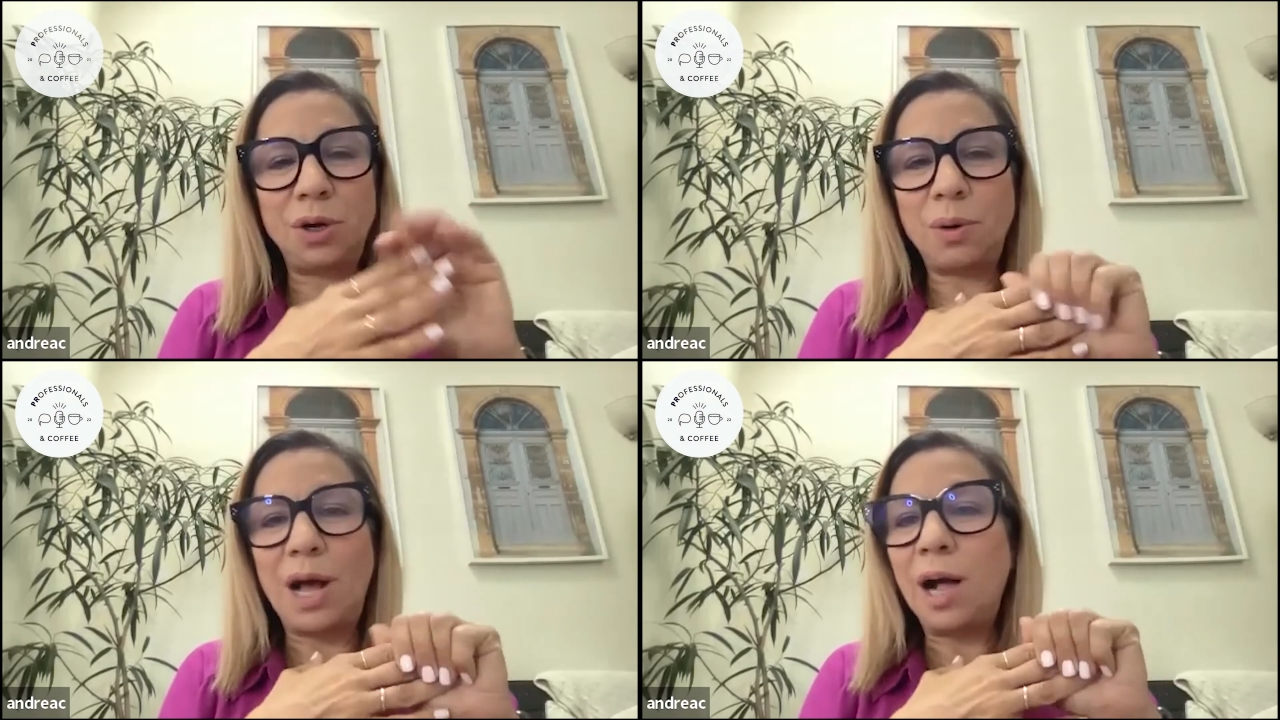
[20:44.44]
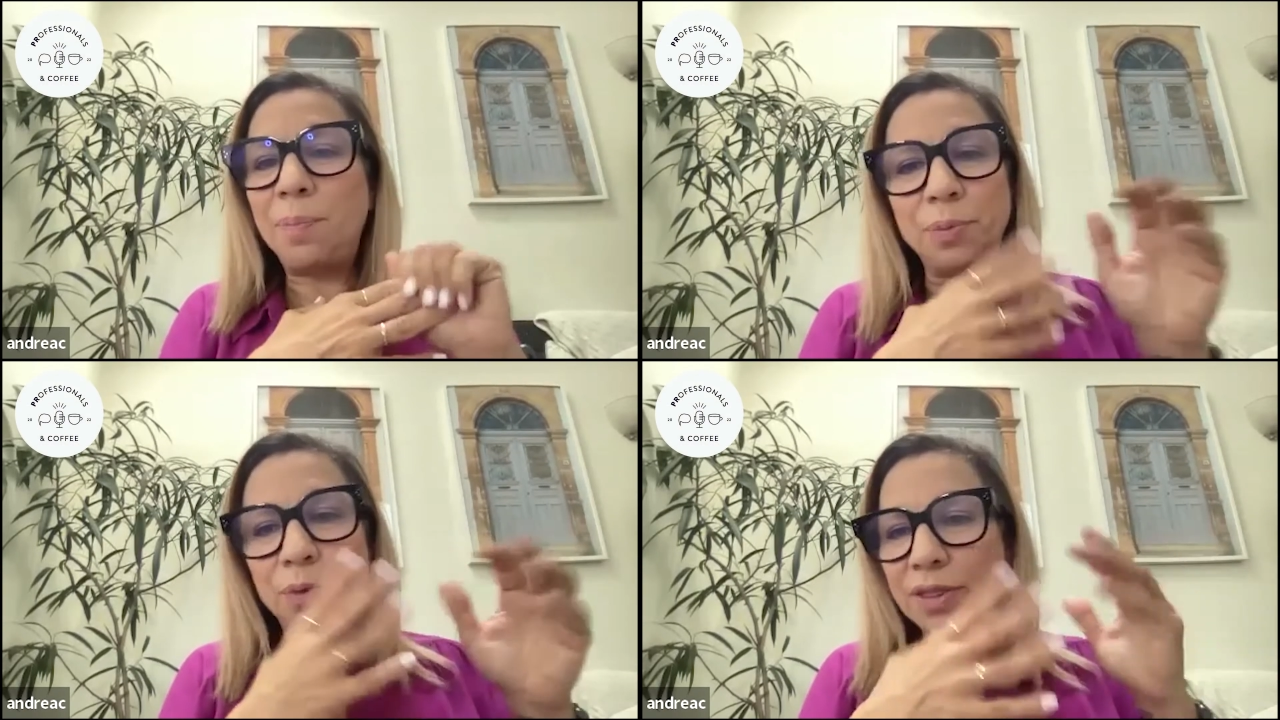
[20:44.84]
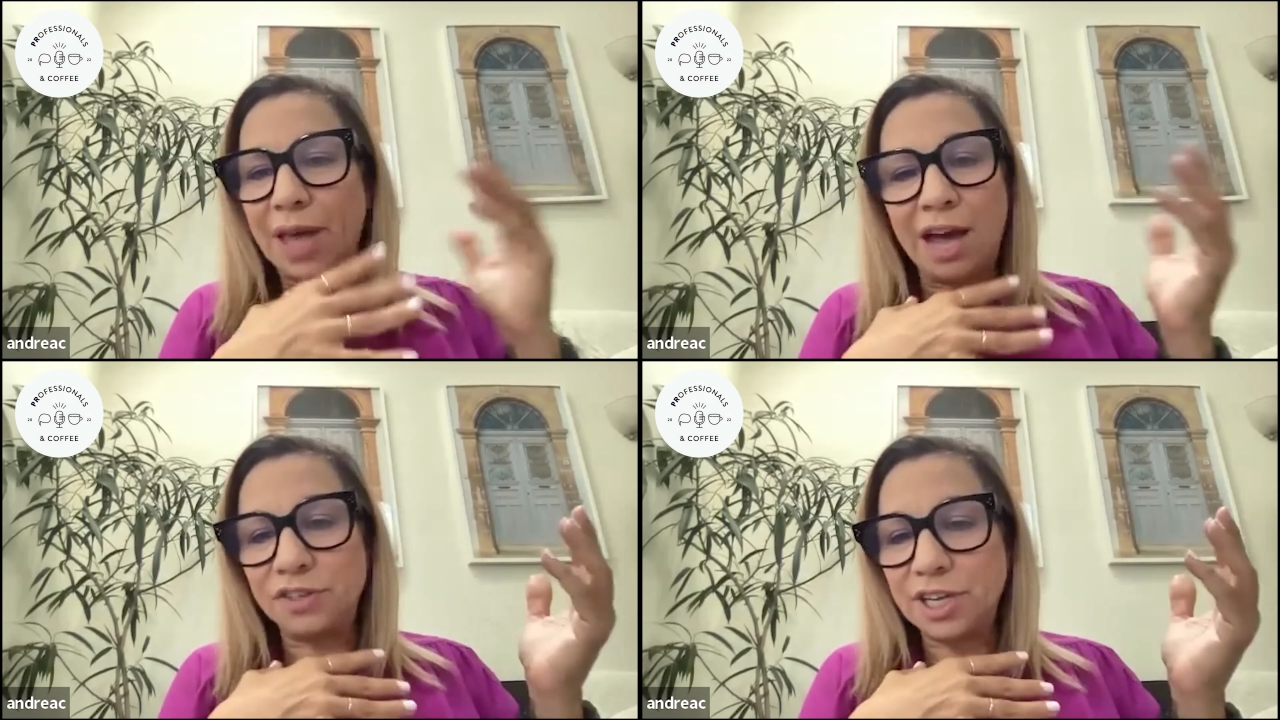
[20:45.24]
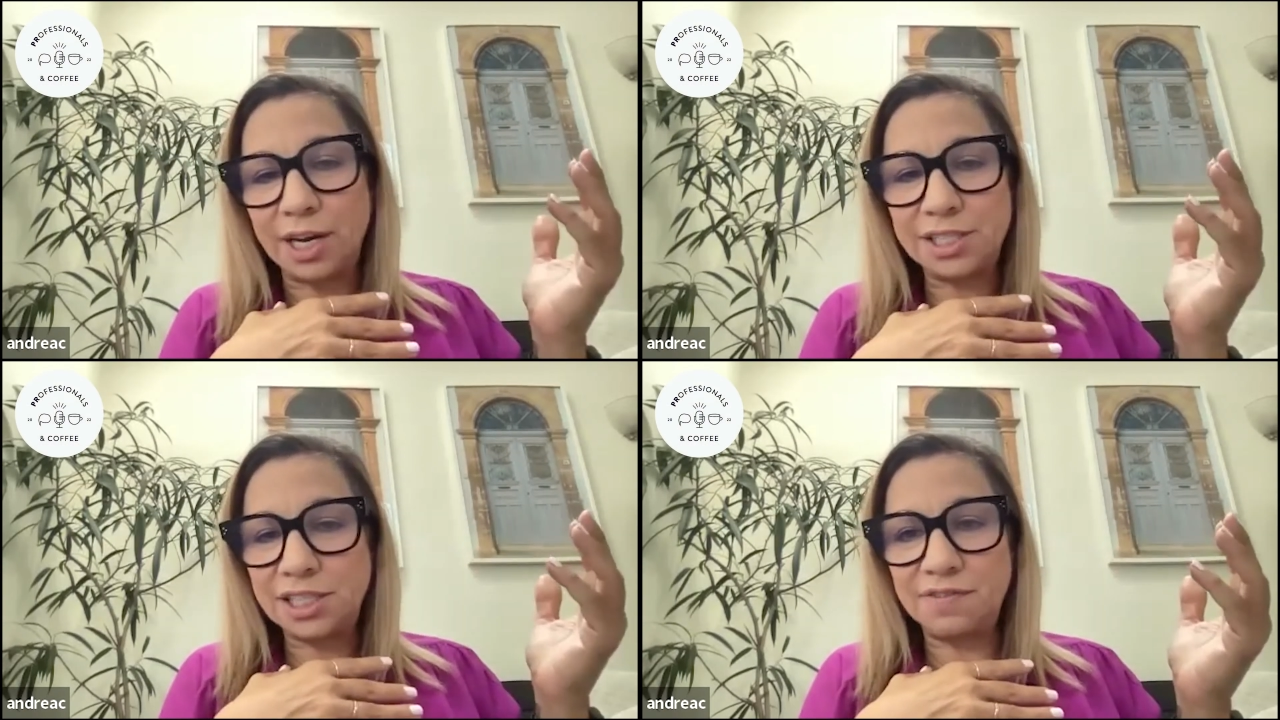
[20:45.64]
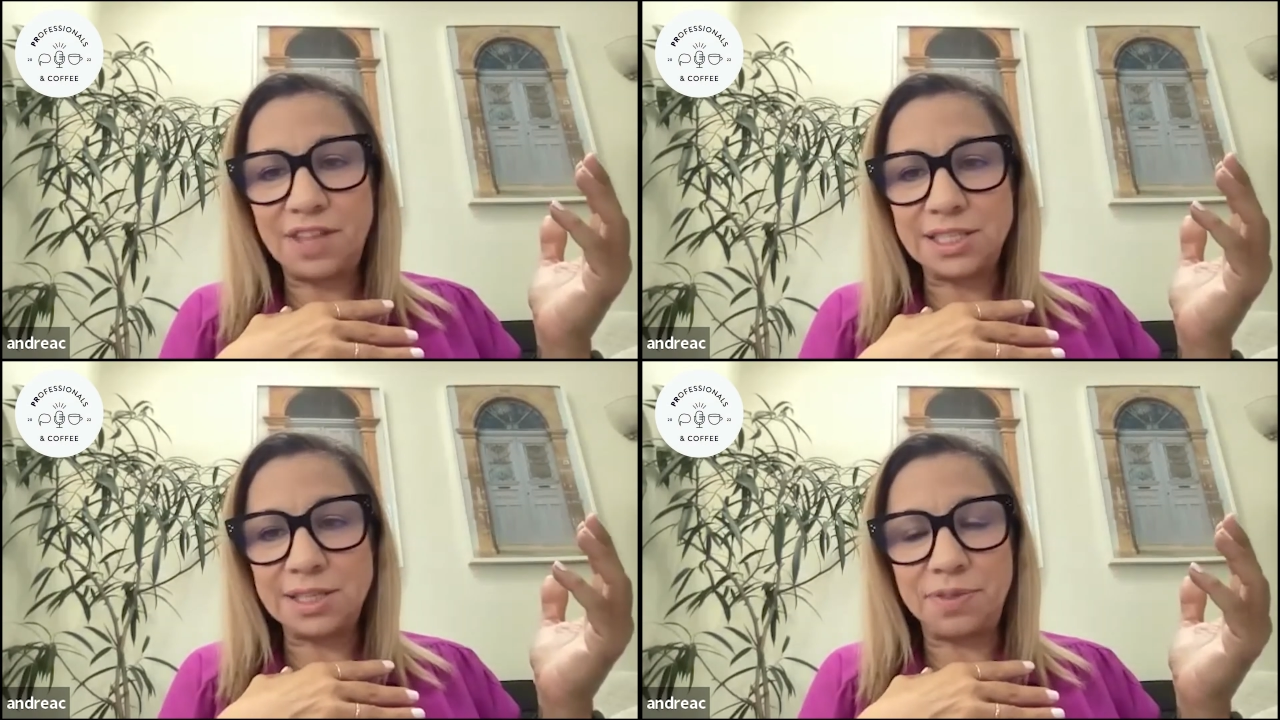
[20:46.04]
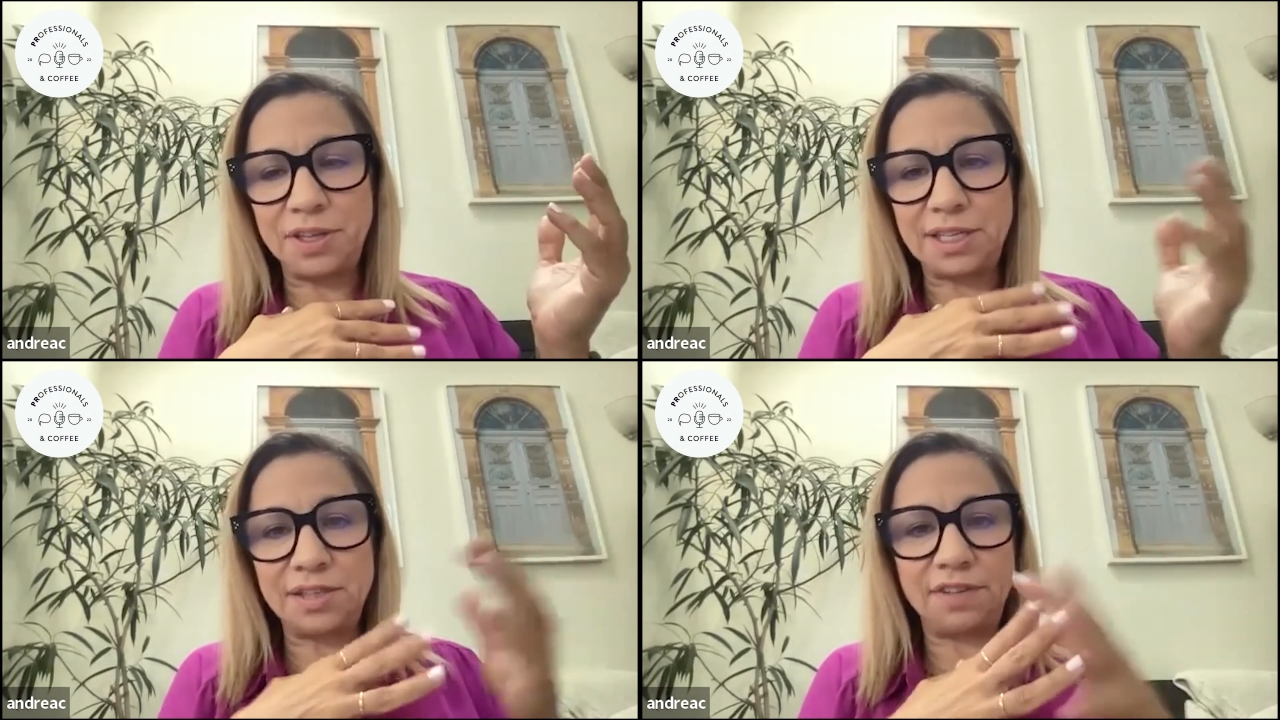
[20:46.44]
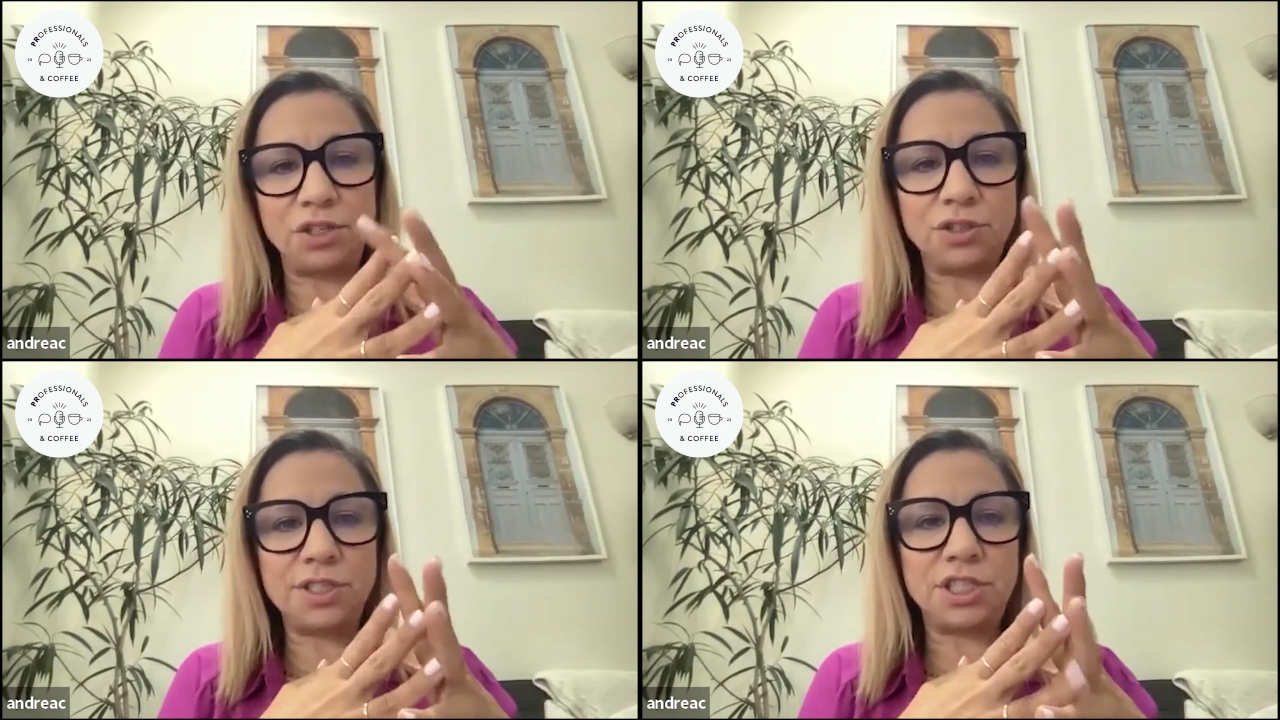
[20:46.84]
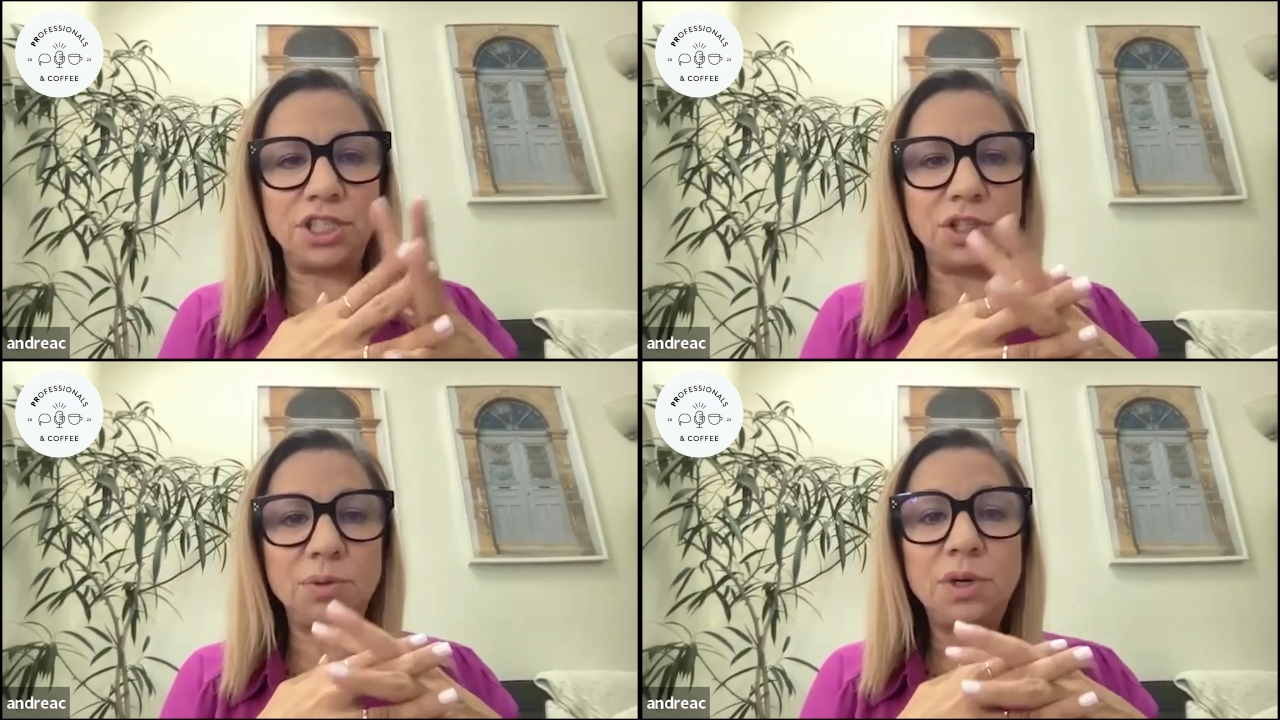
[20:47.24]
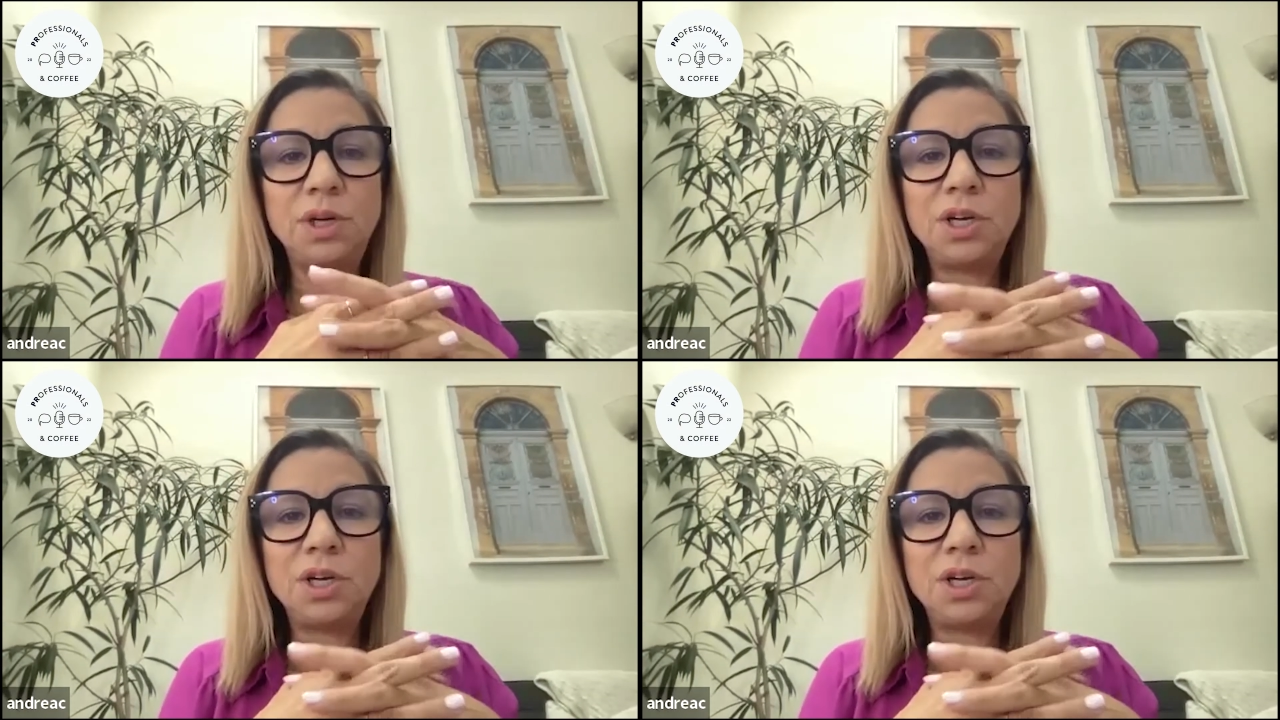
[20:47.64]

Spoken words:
help them with advertising if that's something that's of interest to you.